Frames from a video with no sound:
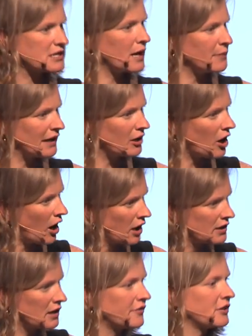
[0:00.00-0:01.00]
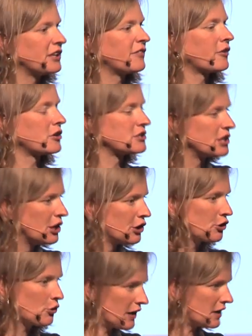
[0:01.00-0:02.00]
I mean cognitively diverse,
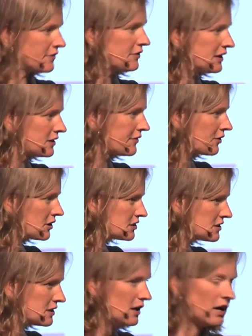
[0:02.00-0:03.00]
creatively diverse.